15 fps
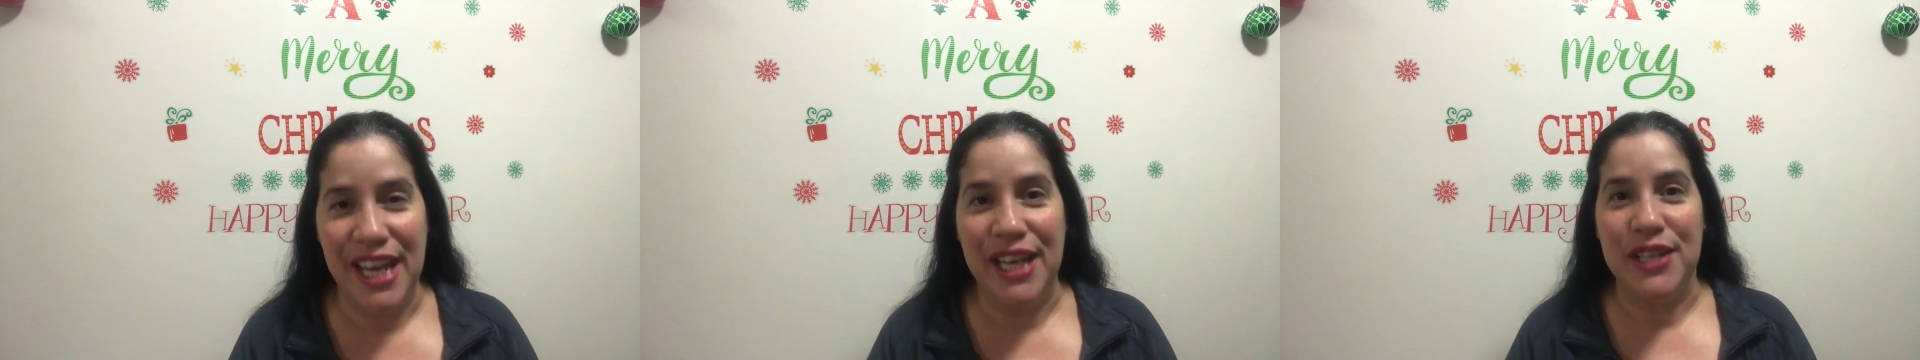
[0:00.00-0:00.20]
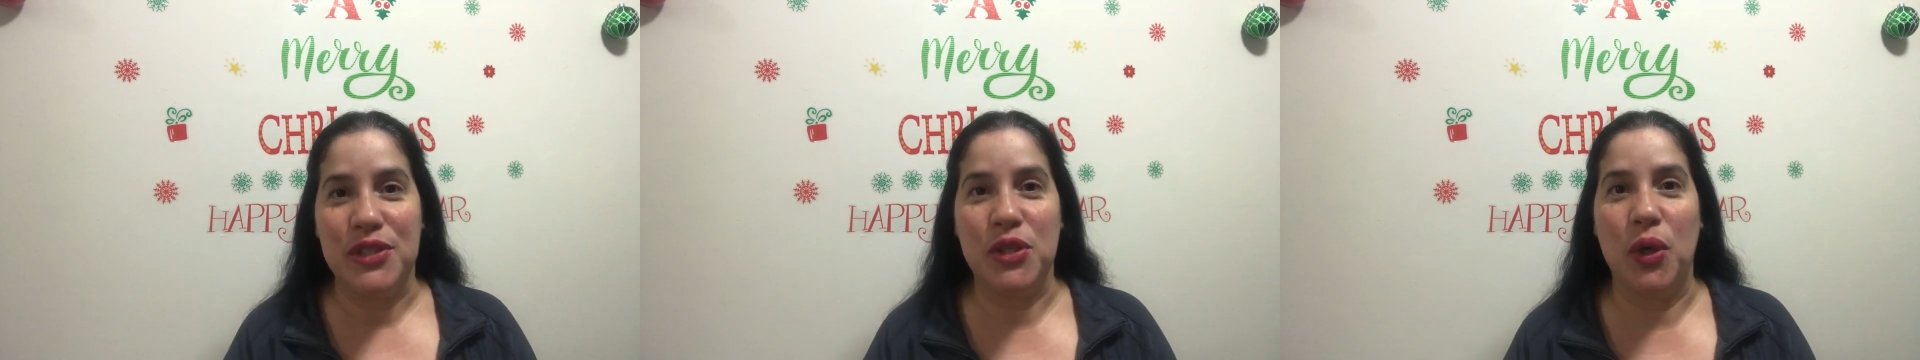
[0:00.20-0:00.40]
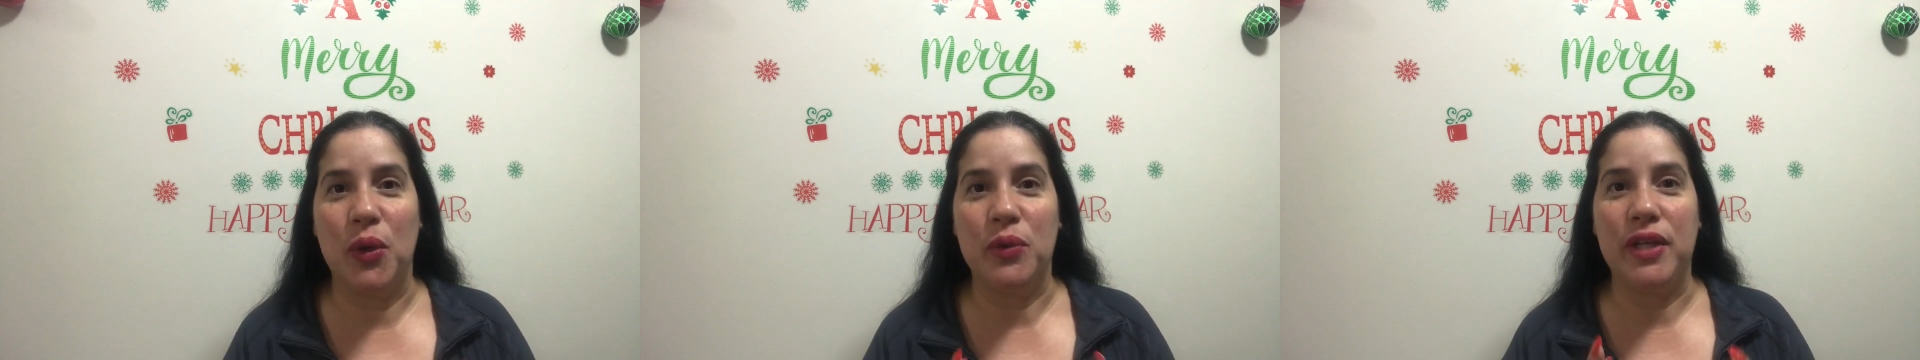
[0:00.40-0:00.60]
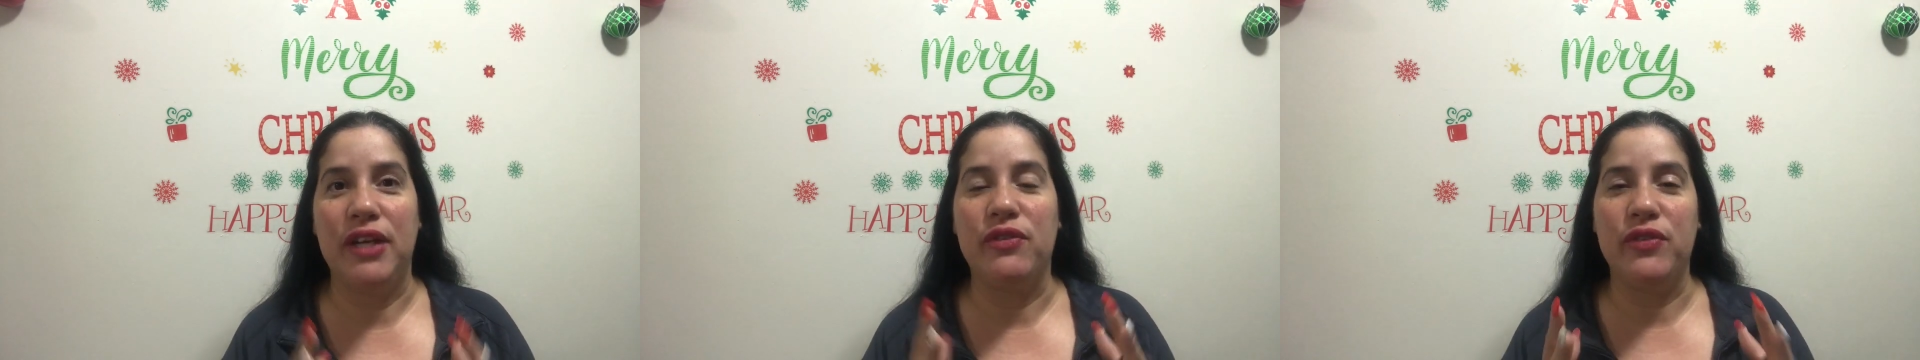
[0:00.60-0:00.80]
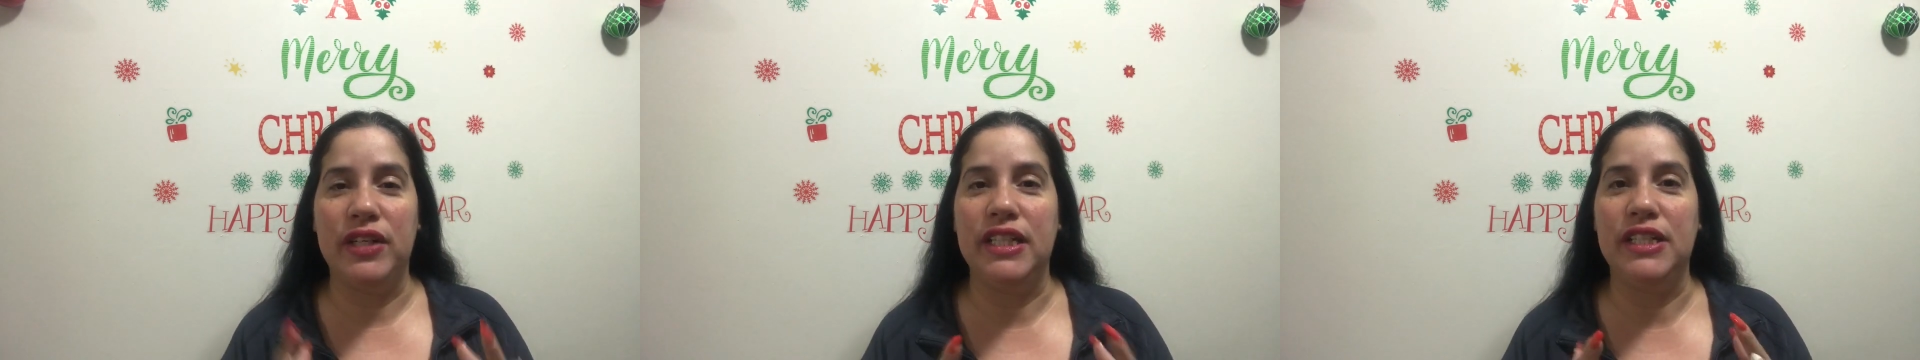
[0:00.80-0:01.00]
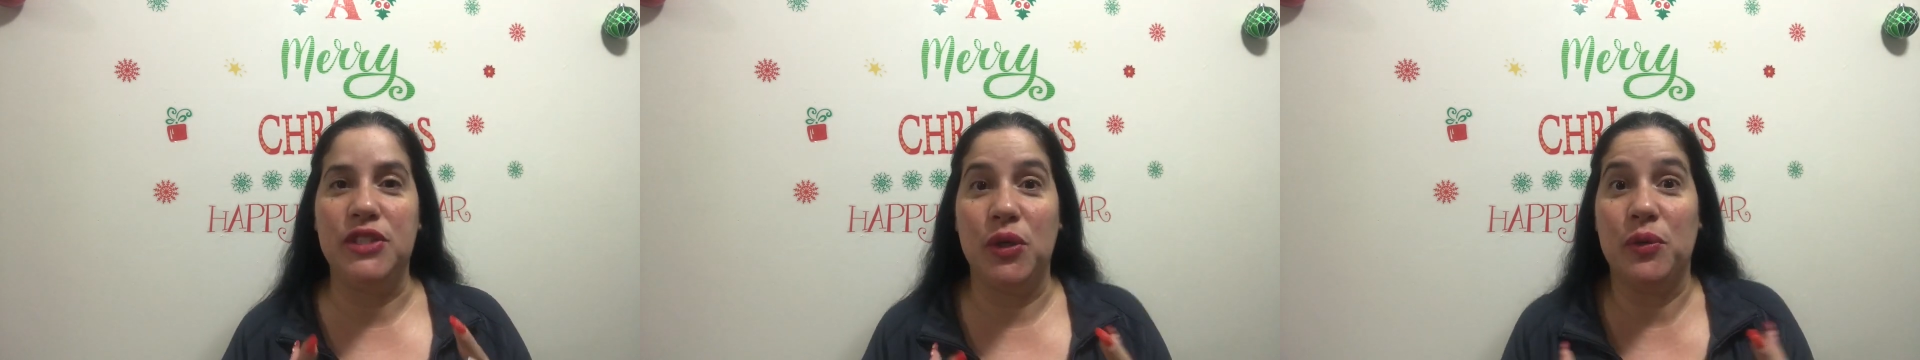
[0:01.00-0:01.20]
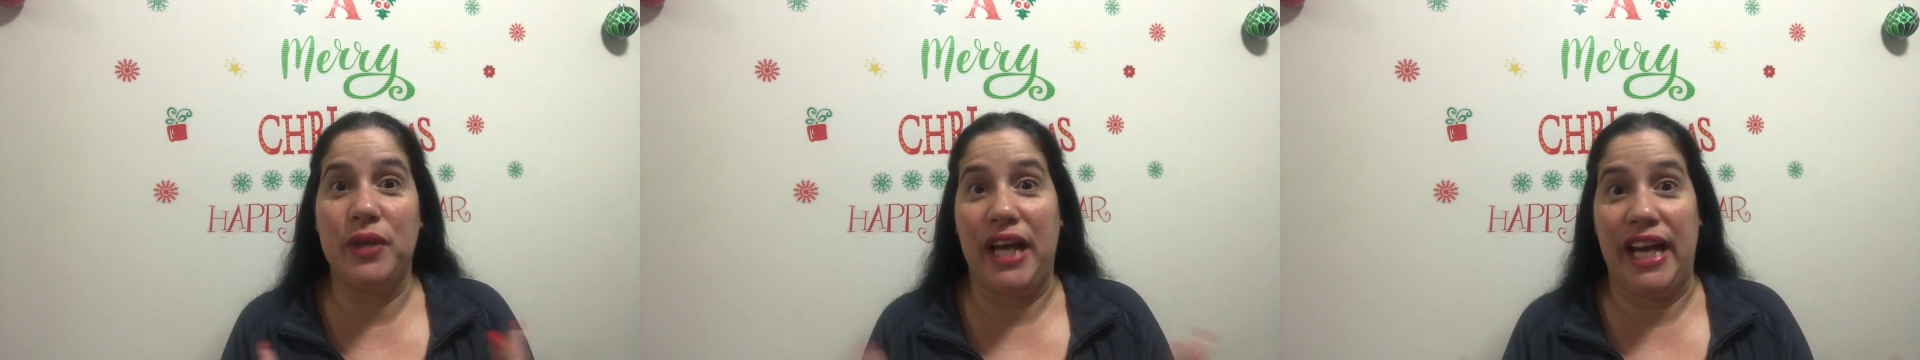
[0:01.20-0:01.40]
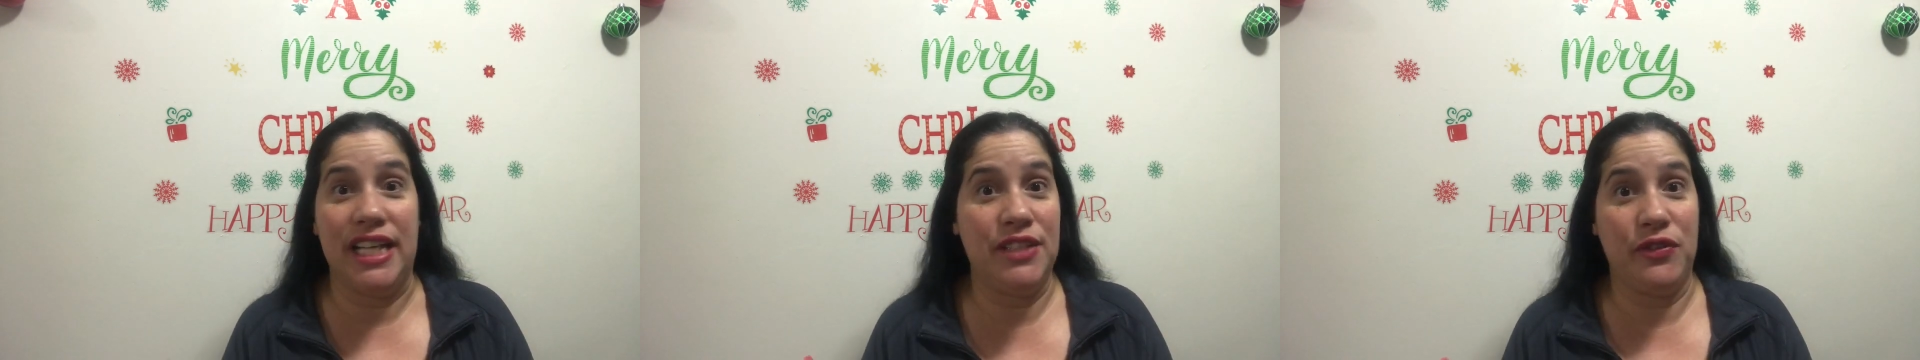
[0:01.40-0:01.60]
So they really don't
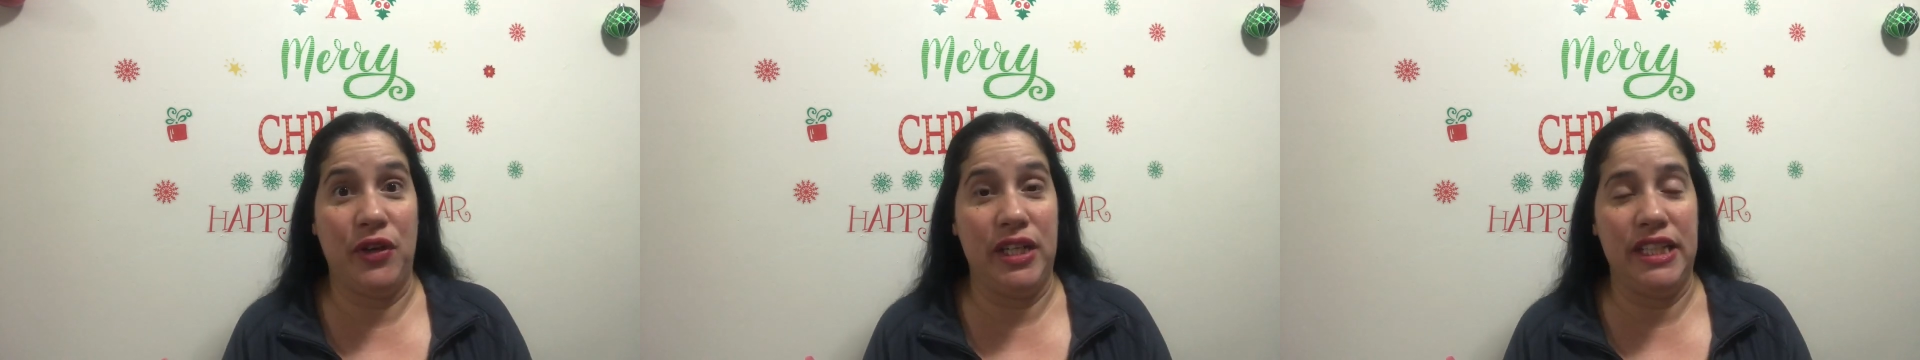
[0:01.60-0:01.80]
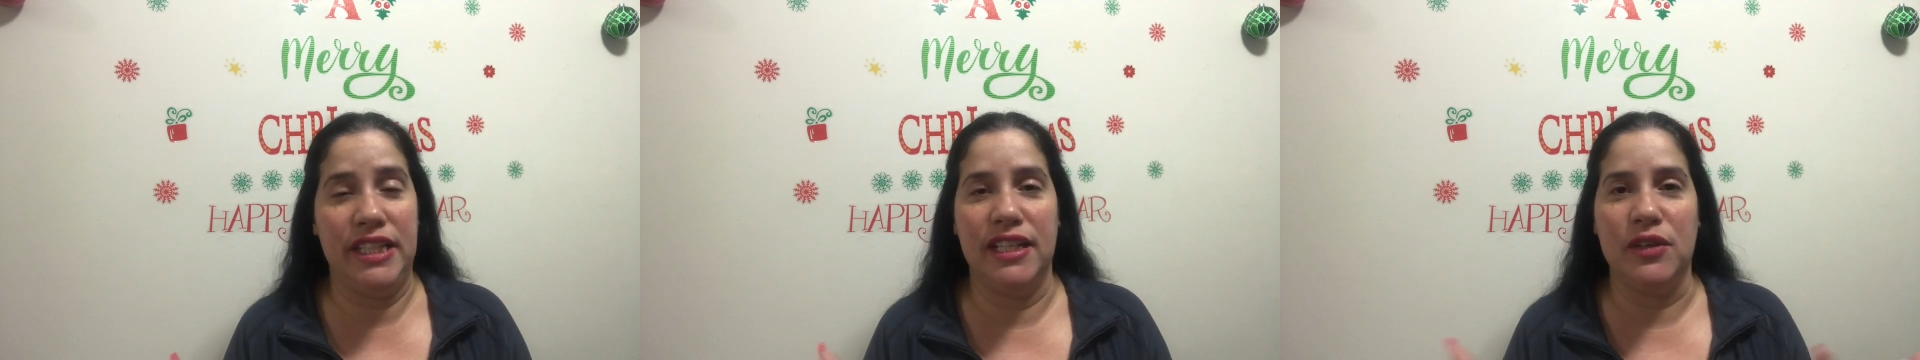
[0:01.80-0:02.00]
ask for anything.